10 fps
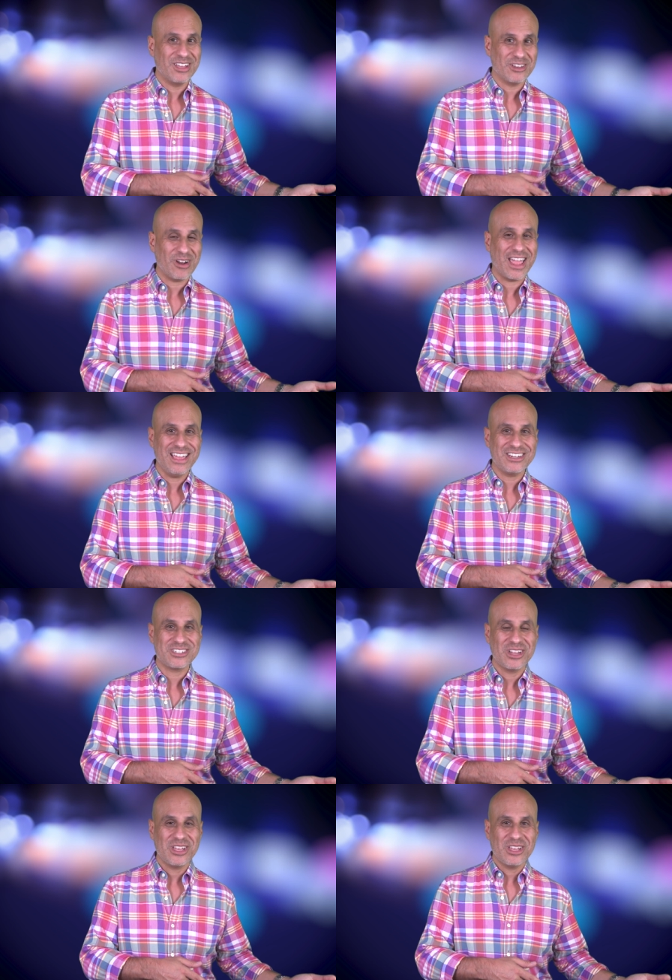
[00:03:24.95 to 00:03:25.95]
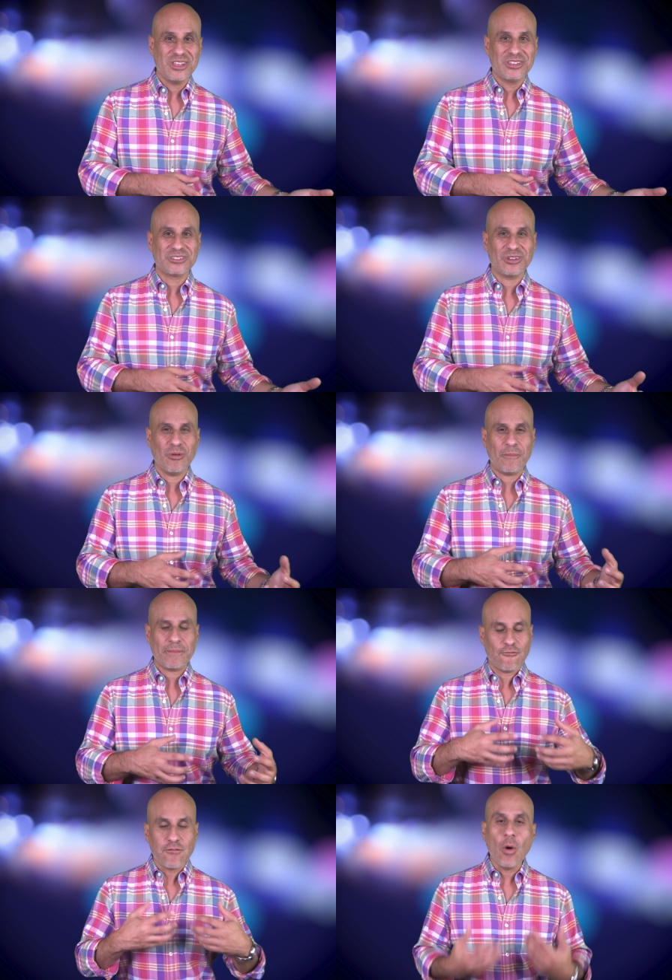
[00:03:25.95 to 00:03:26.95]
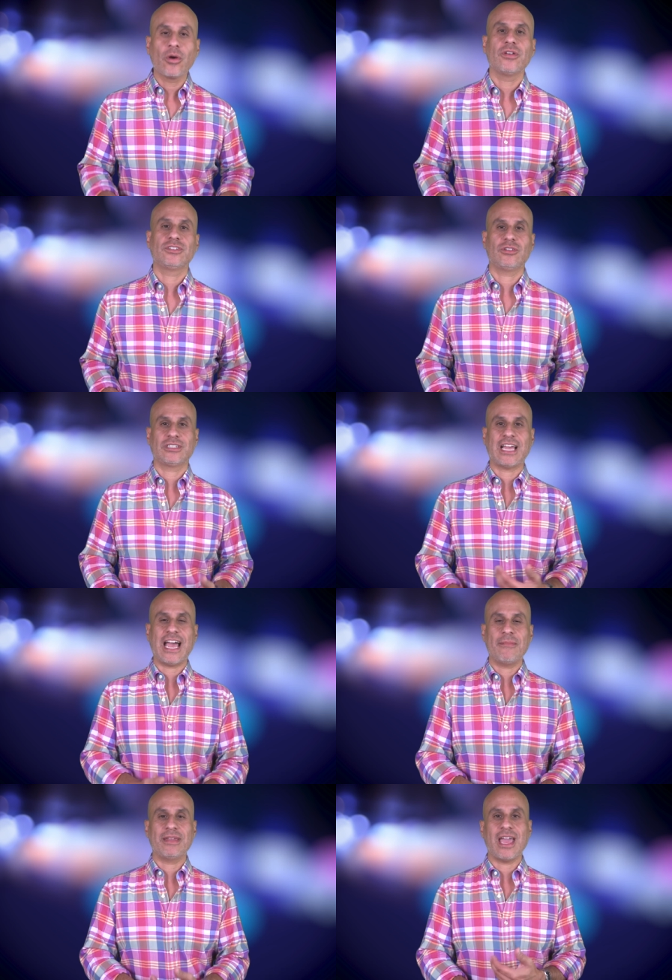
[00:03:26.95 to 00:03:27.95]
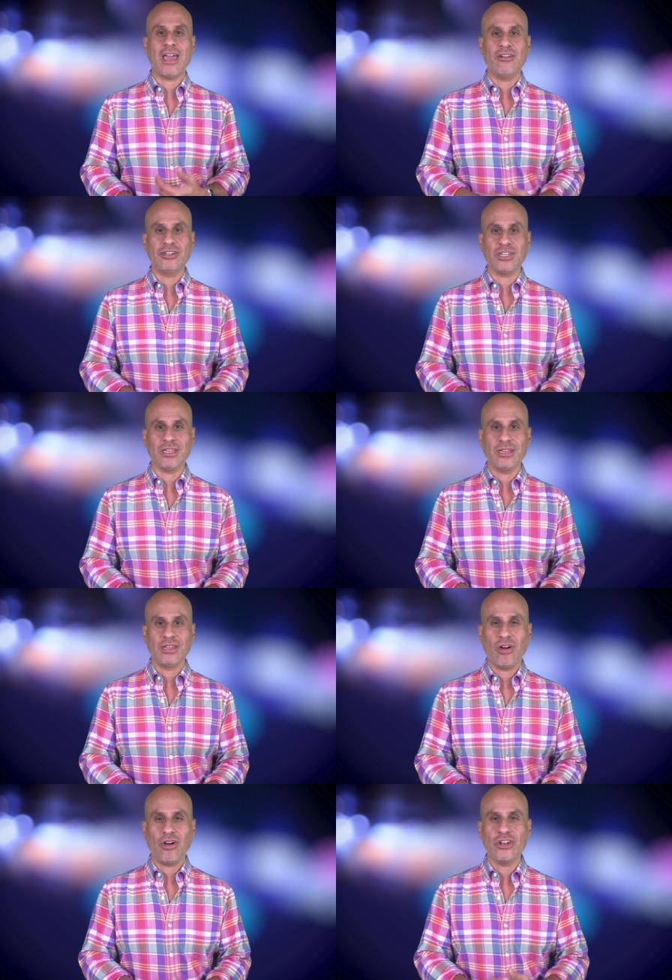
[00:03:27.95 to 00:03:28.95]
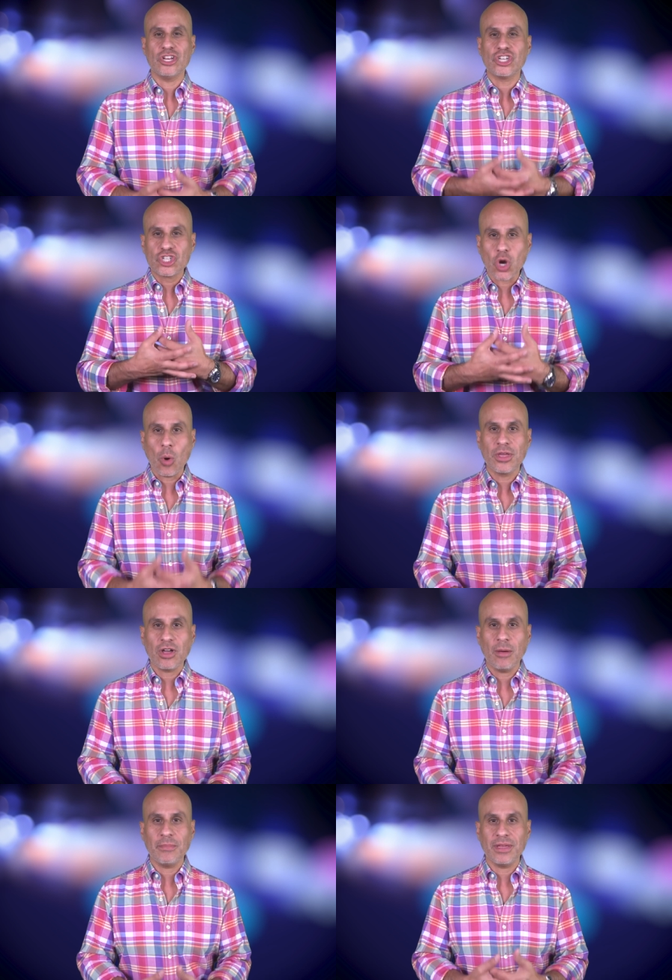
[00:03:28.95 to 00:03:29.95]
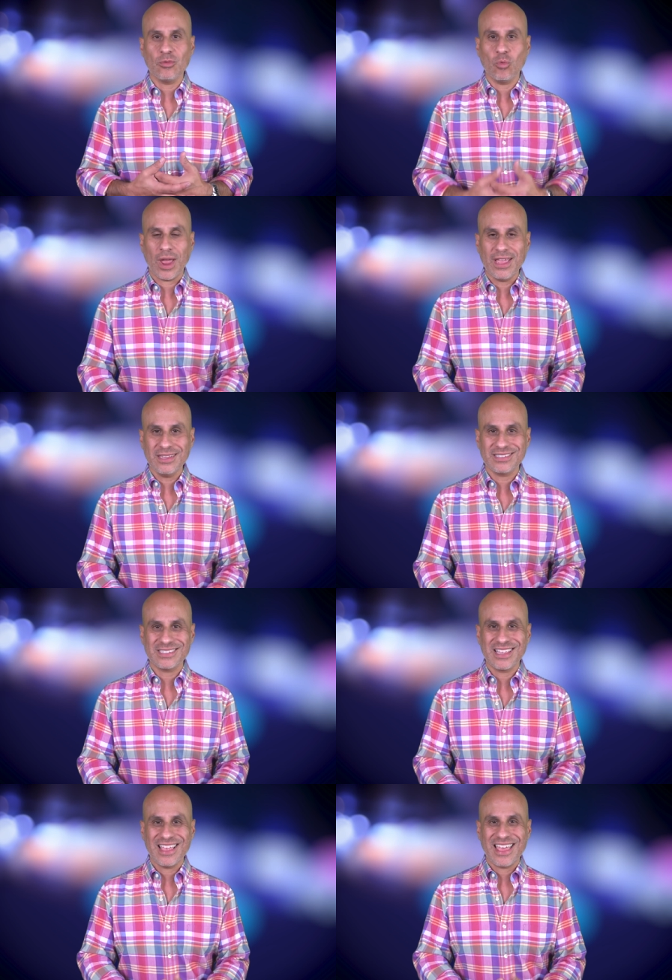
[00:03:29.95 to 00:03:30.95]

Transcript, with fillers: your age. So focus your time and energy on showing up in ways